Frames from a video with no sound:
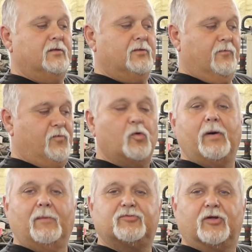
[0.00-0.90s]
the fuel
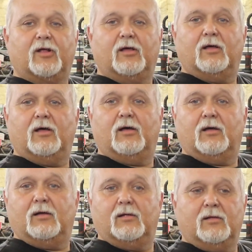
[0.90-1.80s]
pump's going
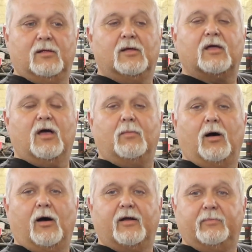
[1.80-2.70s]
to come
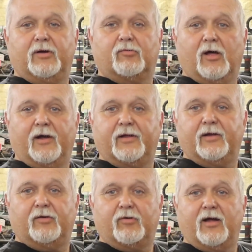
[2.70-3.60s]
on and be running
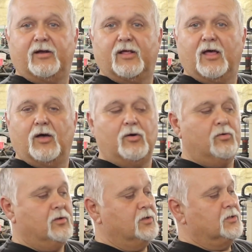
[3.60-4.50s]
and ready to go.
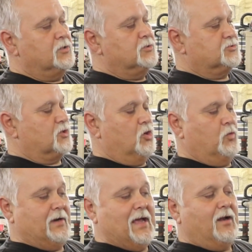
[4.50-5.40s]
So
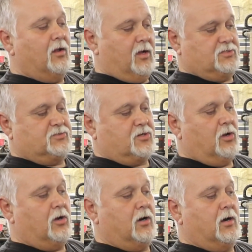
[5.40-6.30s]
when I launch the
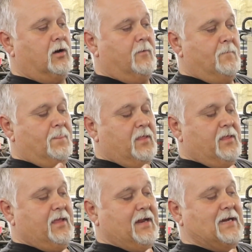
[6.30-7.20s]
car
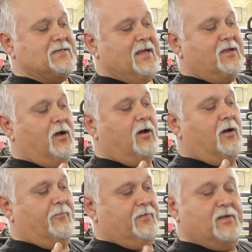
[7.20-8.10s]
and I take
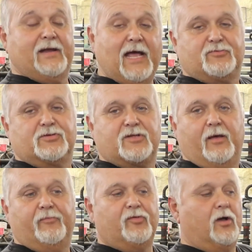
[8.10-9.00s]
off and the nitrous
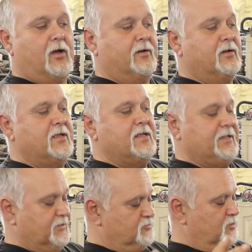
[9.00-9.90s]
comes on,
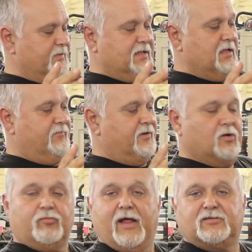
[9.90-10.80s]
it's going to be giving it
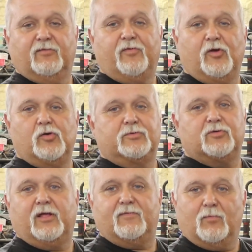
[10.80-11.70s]
racing fuel, which is
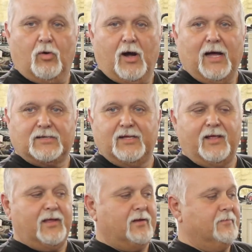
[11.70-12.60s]
going to give it more
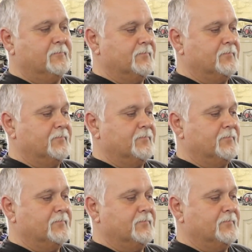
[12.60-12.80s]
octane